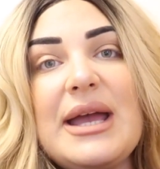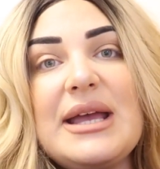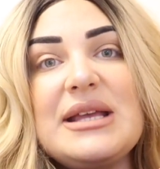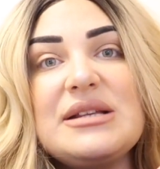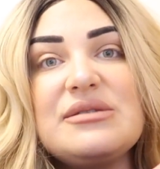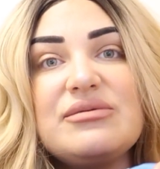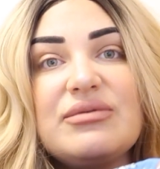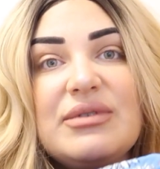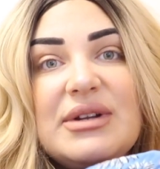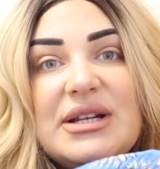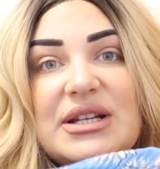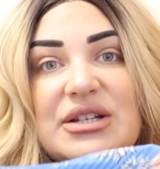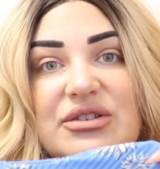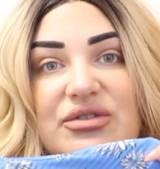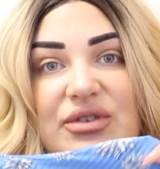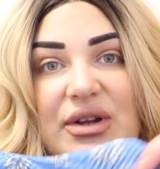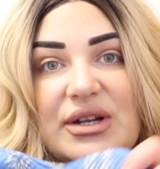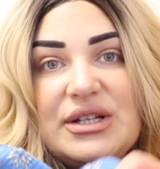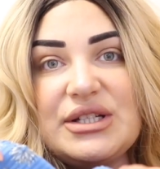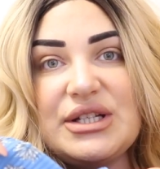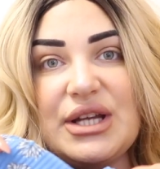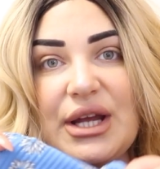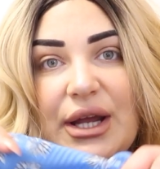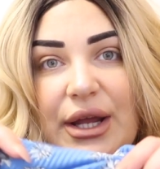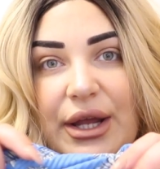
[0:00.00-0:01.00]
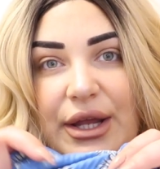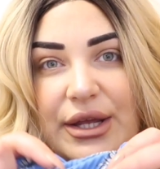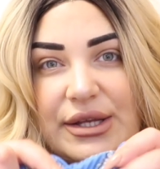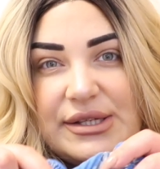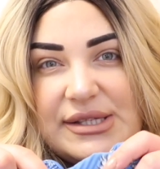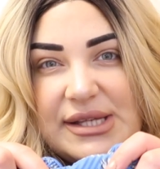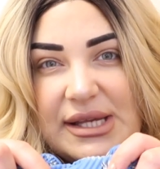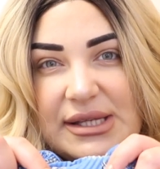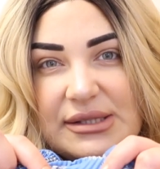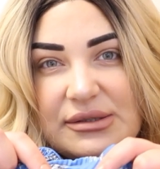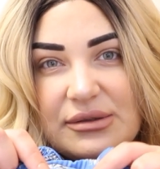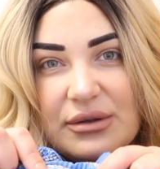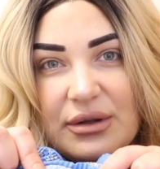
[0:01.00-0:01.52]
is really stretchy. Can you
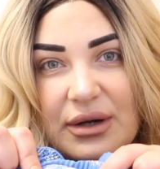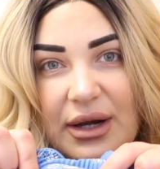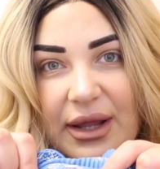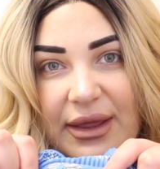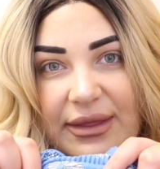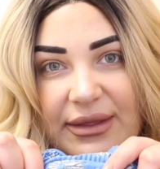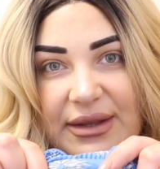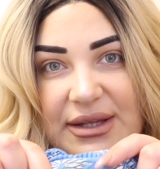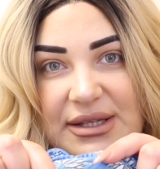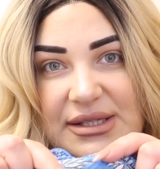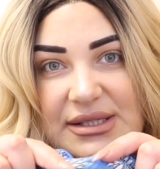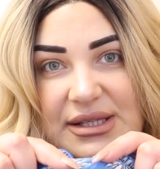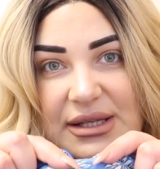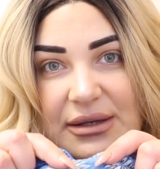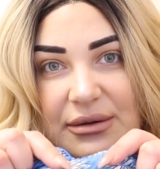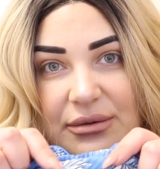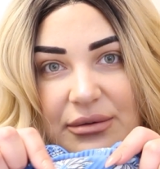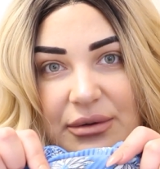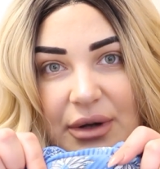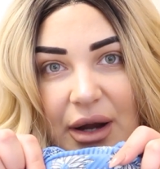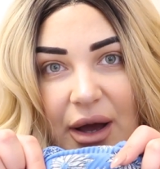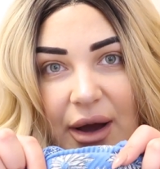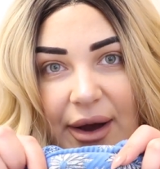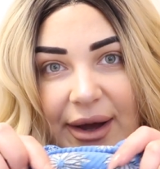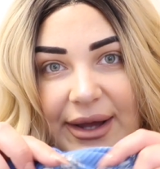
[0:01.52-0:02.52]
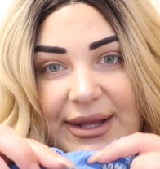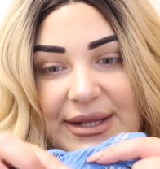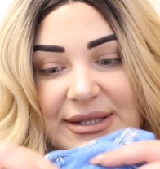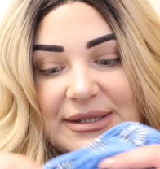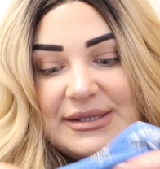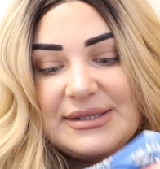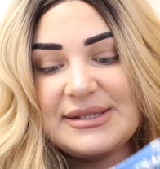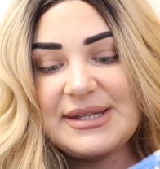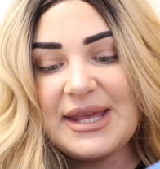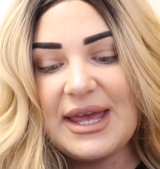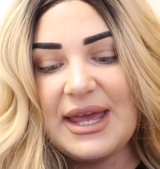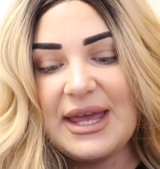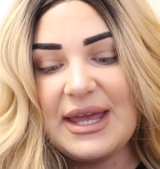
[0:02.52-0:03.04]
see it's got like these little
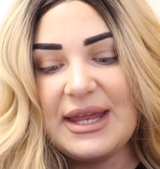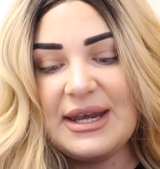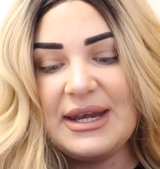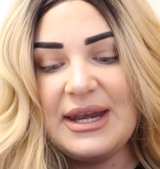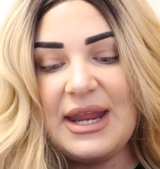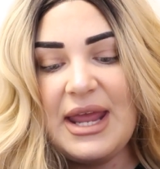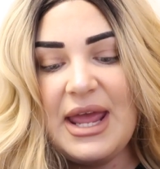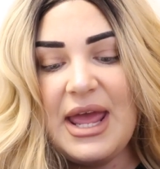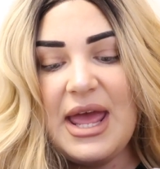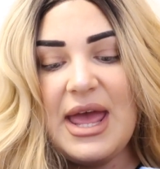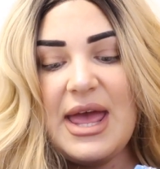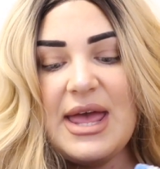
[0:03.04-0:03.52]
lines in?